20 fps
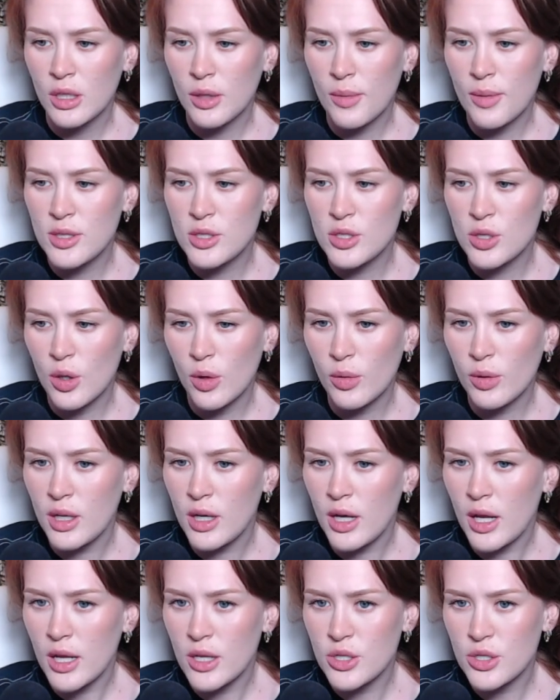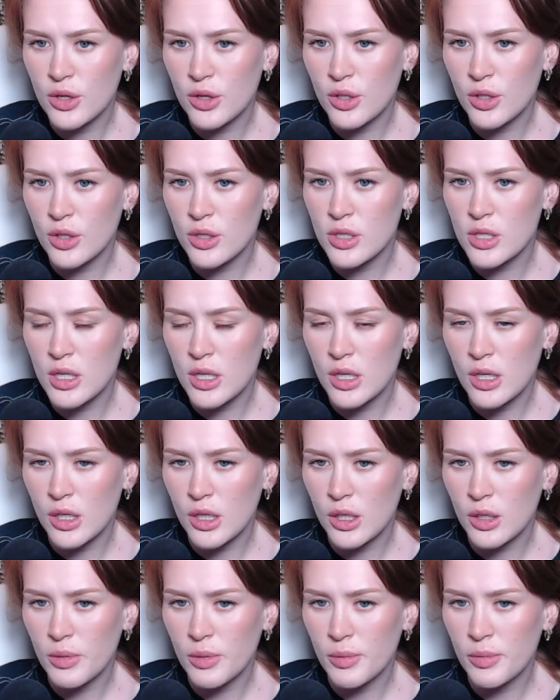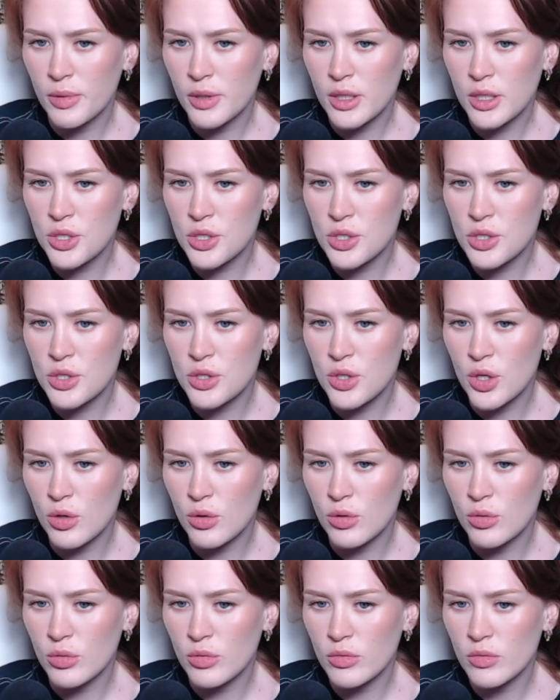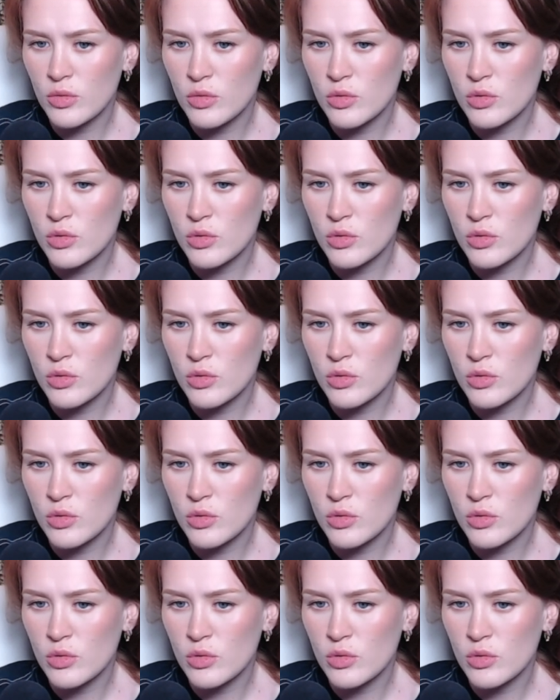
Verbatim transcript: We don't need Agent 13. We really just don't.